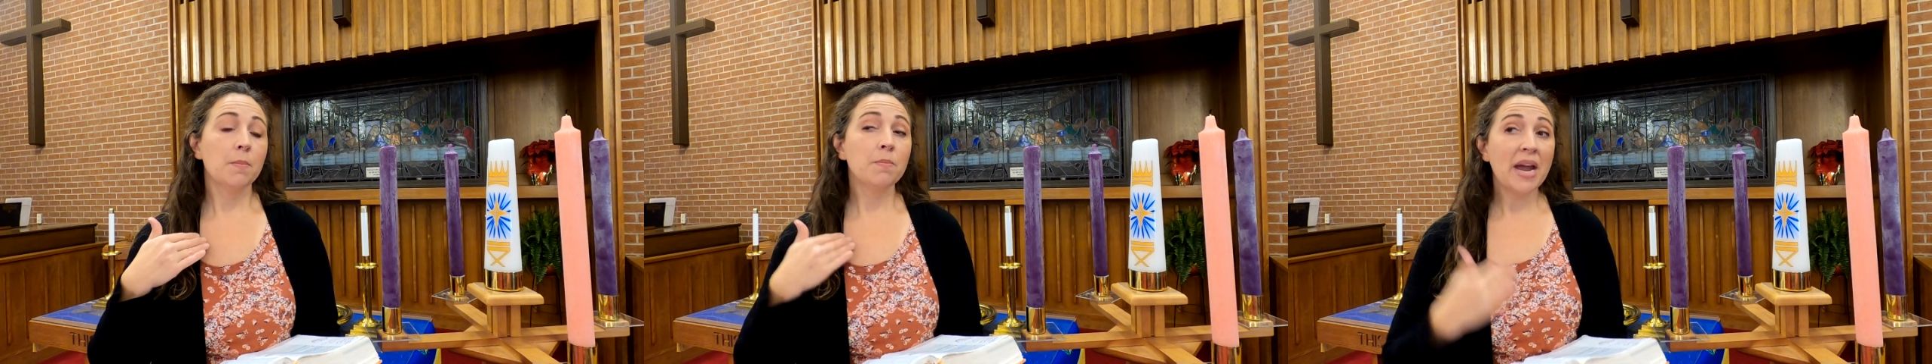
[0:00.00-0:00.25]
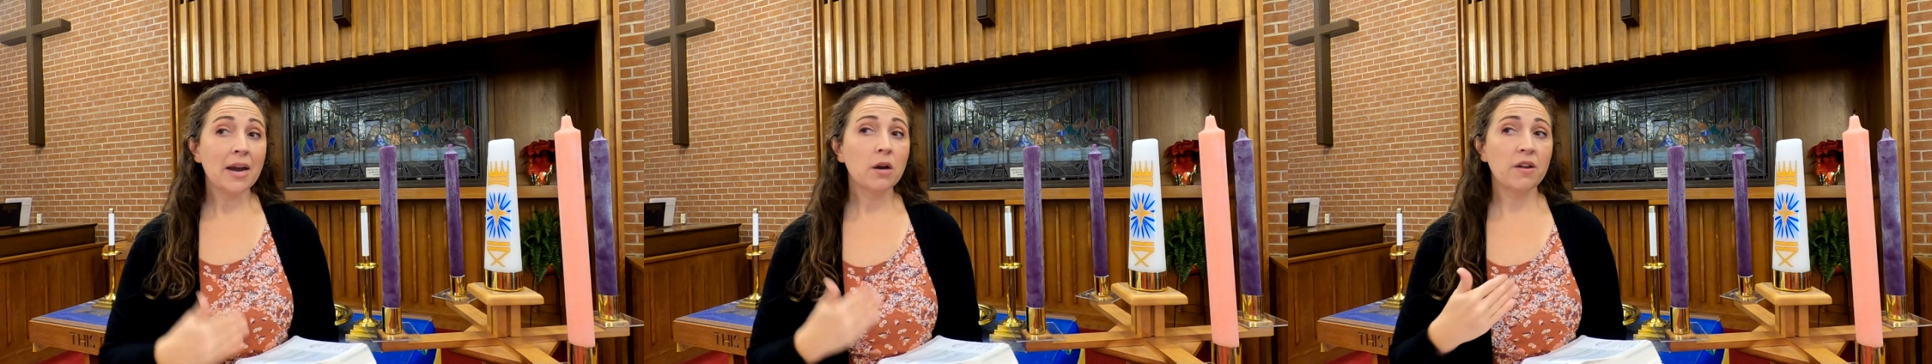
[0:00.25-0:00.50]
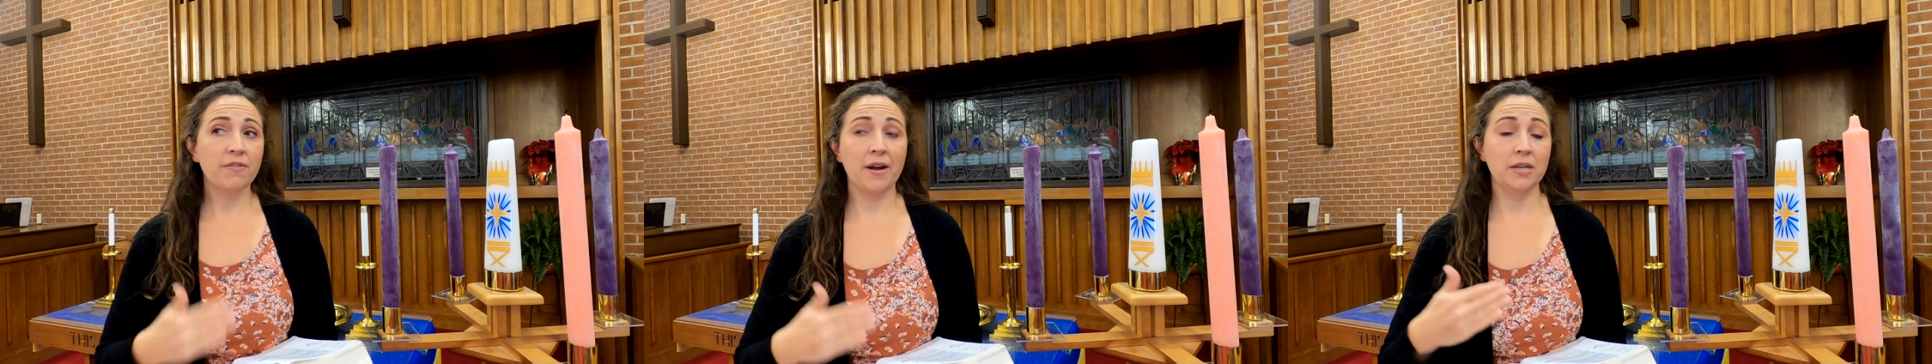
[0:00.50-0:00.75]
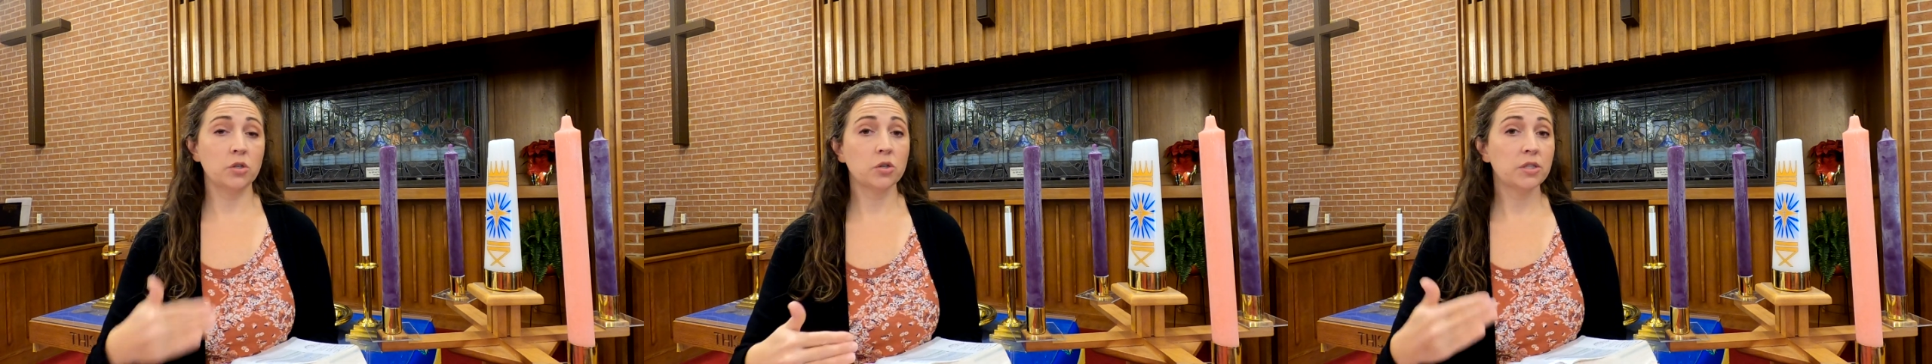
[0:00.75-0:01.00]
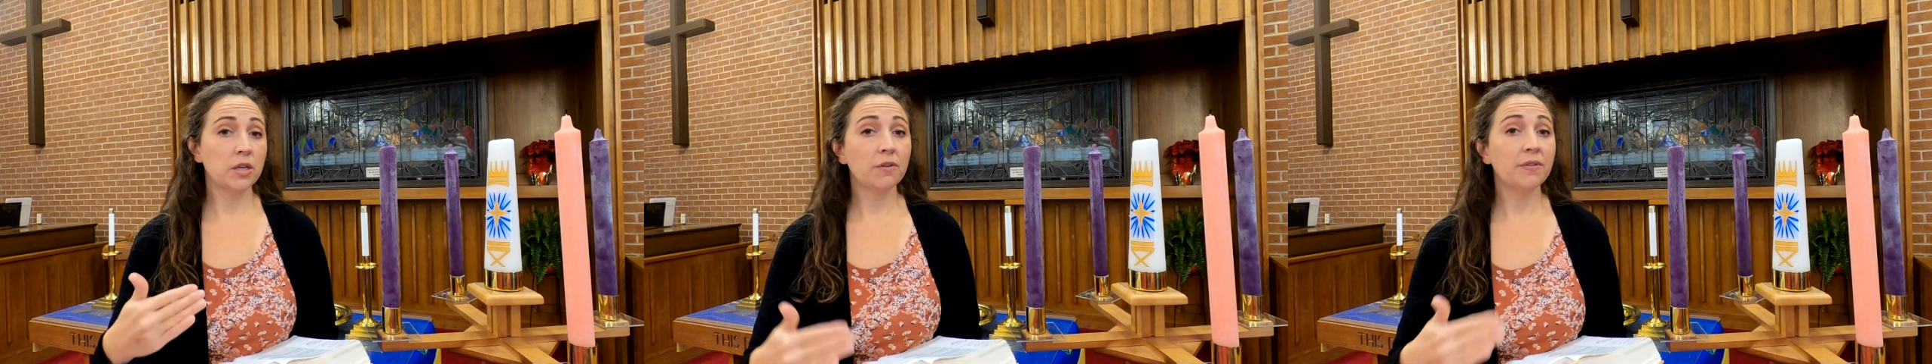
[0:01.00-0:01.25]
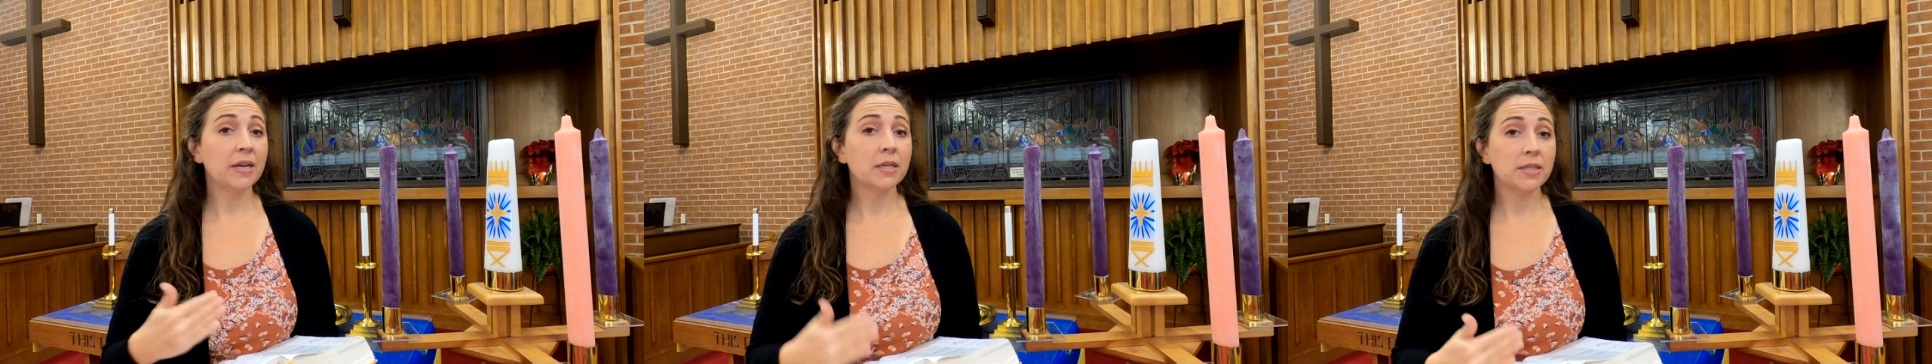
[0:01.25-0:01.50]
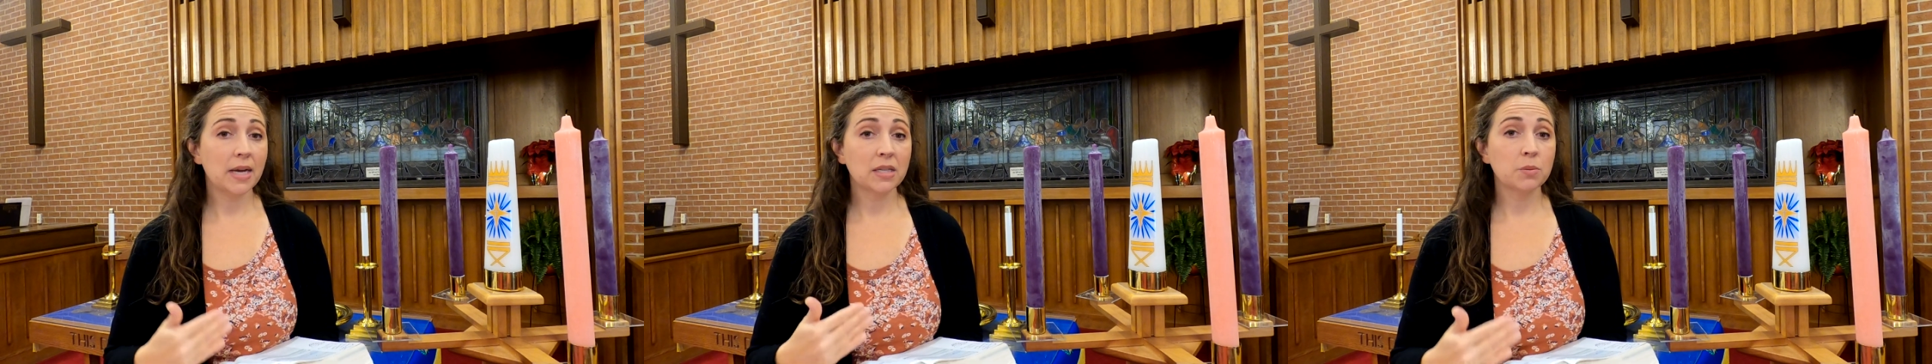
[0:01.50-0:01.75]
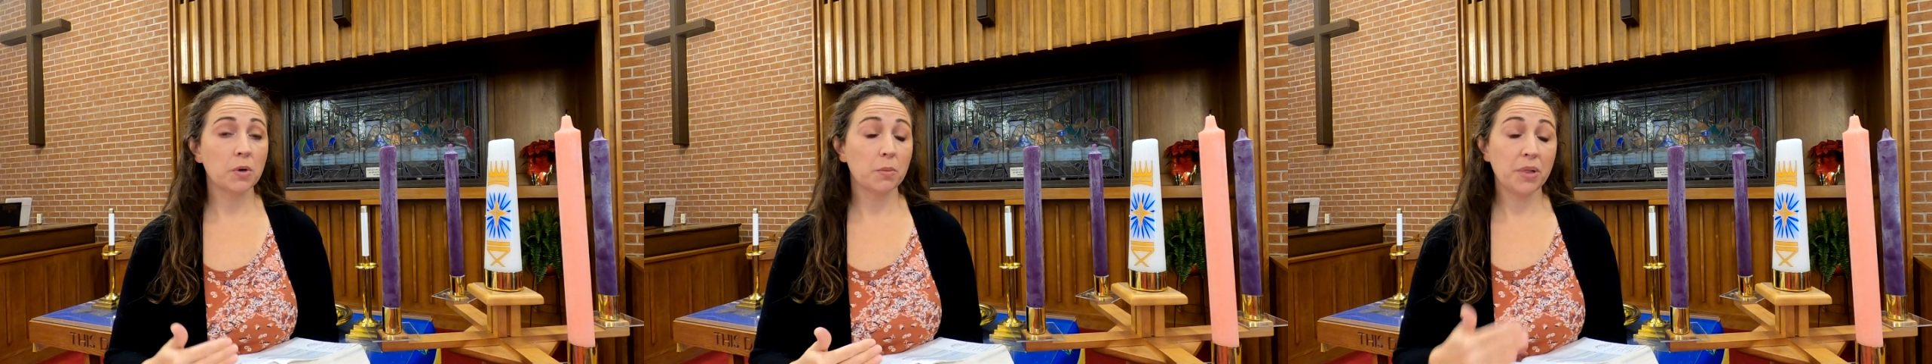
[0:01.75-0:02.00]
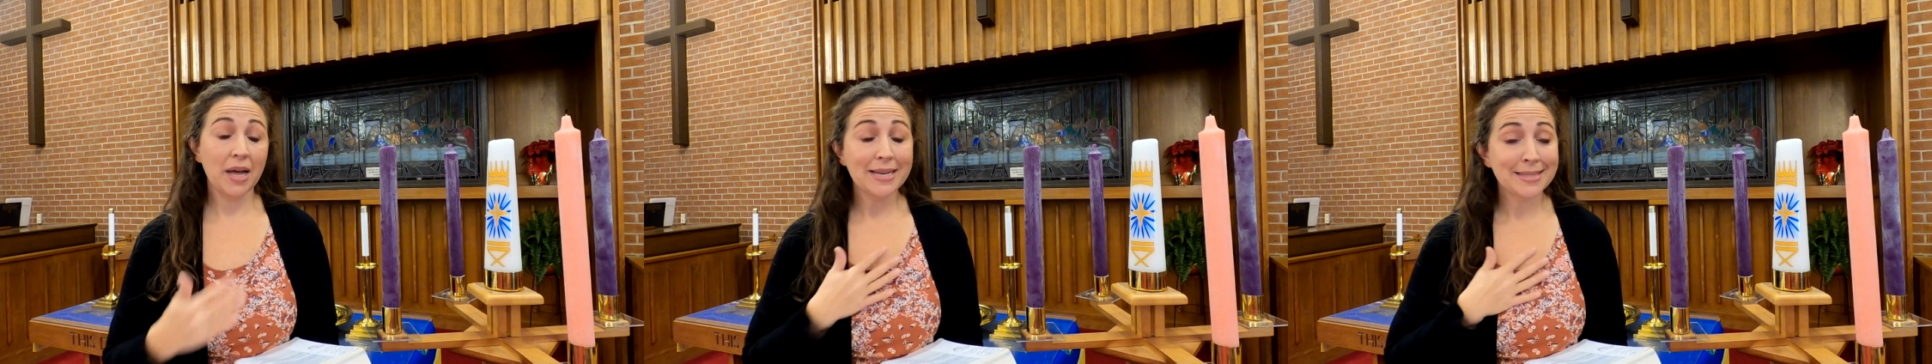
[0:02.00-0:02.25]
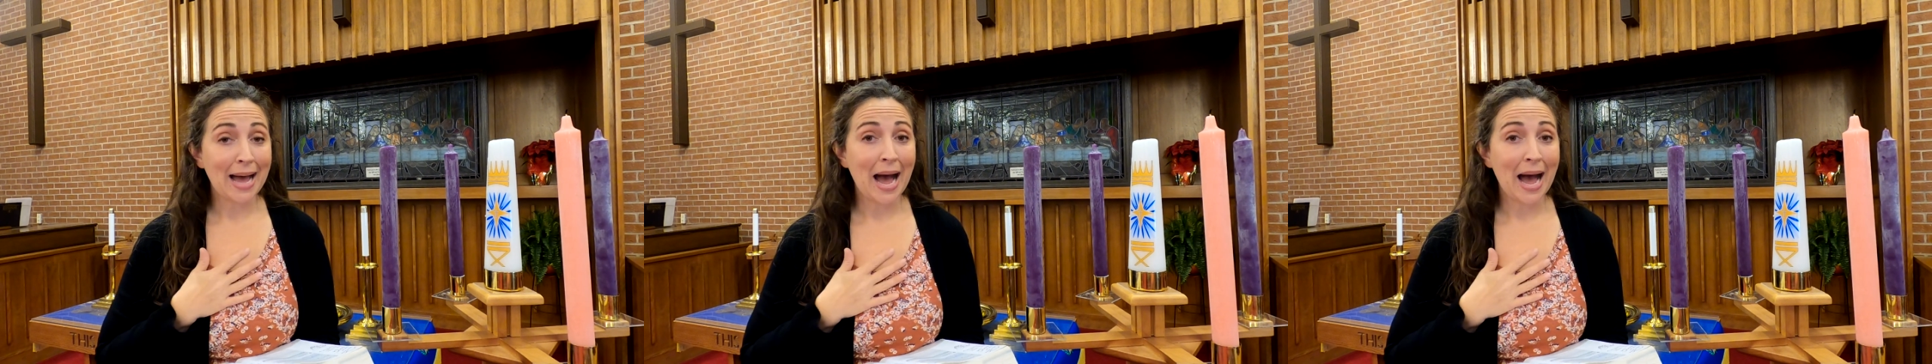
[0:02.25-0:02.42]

Mary finds herself in a desperate place,